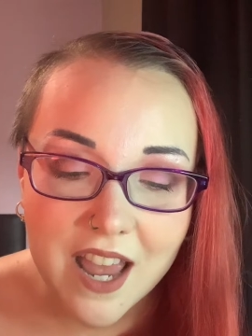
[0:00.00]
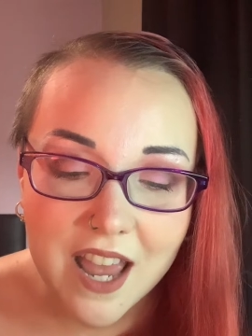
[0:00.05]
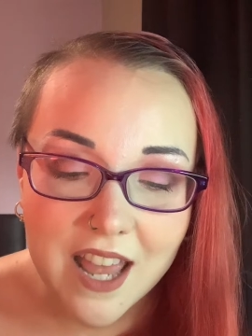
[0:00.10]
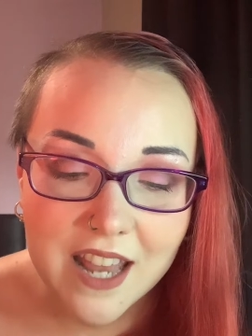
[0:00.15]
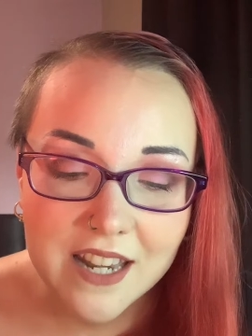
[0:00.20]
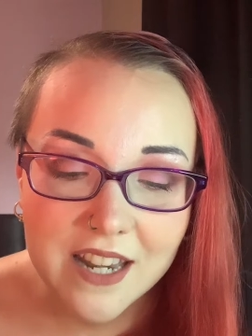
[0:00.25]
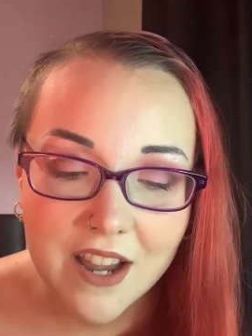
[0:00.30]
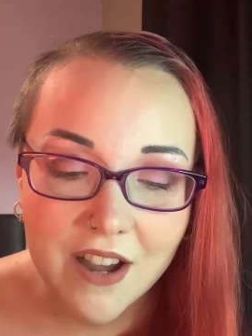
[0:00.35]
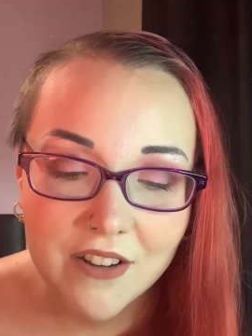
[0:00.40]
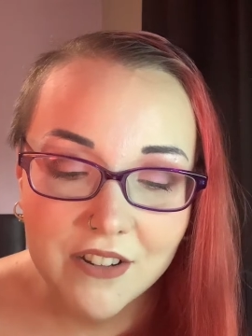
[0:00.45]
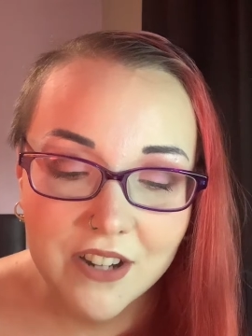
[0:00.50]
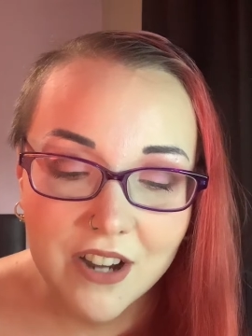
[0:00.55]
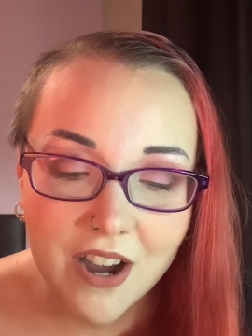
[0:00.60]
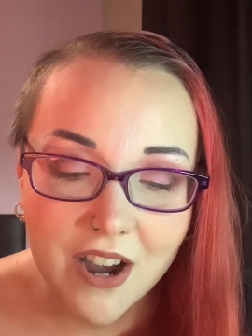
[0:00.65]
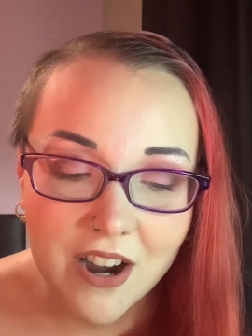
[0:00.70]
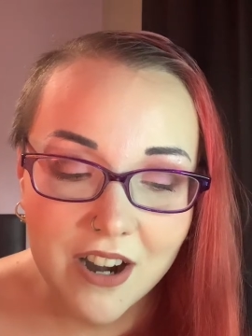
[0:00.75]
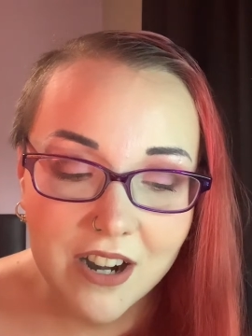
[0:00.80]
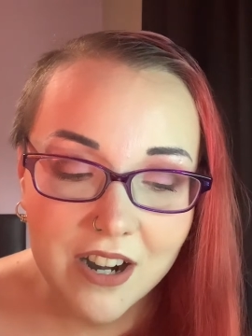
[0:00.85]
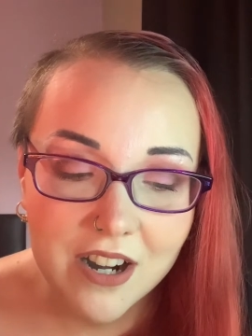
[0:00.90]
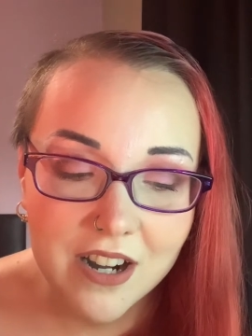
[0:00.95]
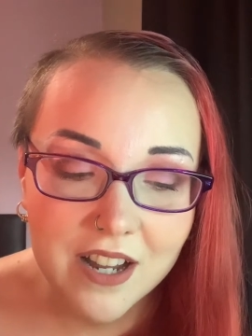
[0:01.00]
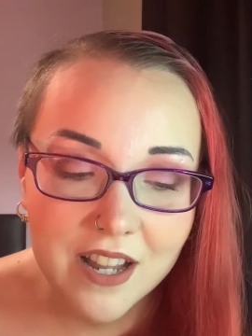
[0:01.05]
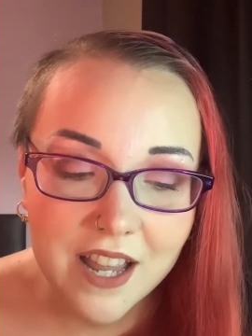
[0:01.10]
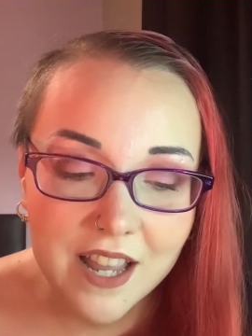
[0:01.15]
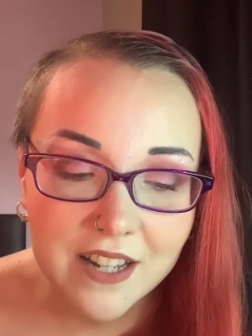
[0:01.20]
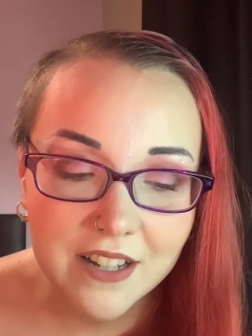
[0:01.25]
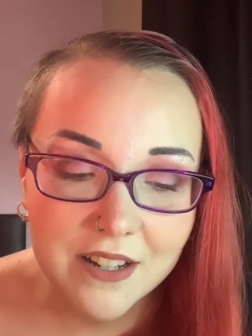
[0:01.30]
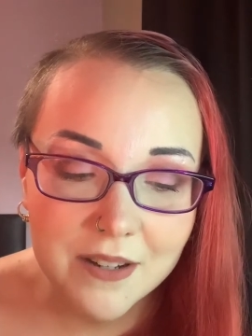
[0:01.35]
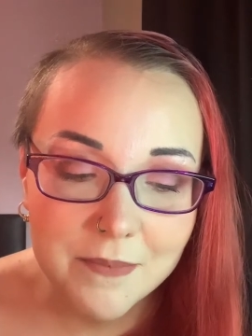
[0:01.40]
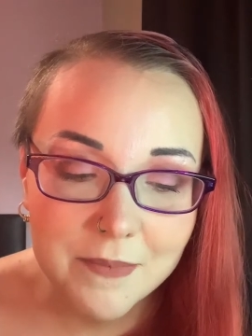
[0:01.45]
And now Yahara
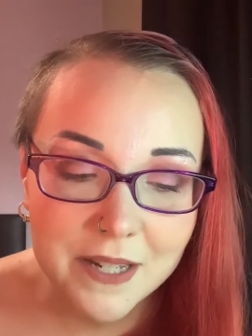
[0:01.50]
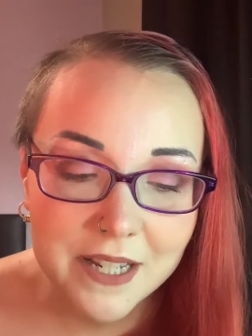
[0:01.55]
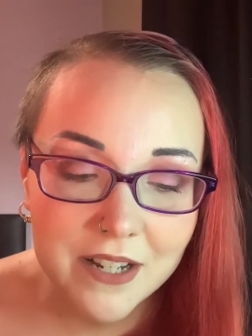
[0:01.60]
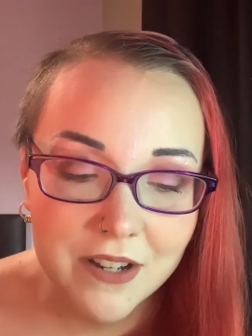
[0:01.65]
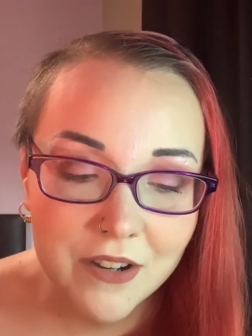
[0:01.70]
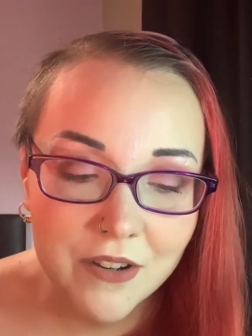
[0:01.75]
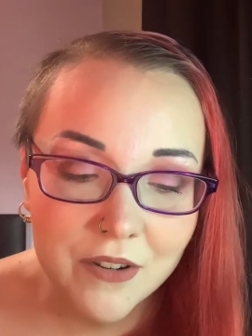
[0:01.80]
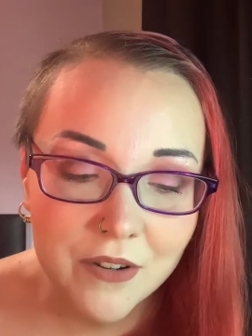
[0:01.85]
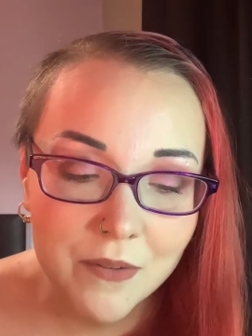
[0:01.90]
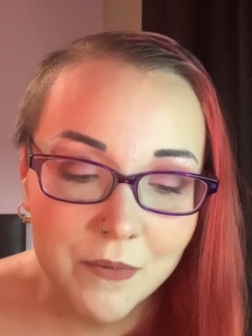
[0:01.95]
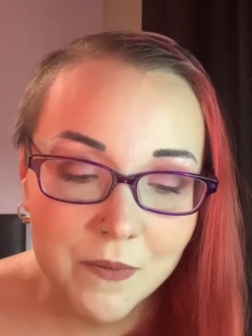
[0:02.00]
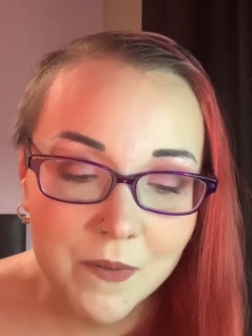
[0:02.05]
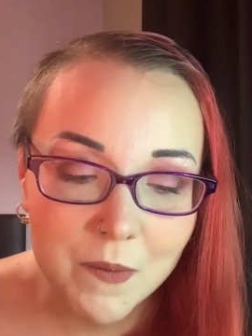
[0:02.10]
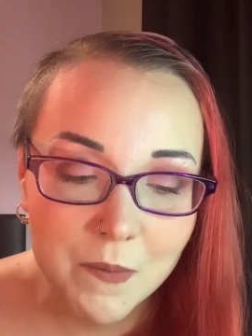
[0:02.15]
and Camino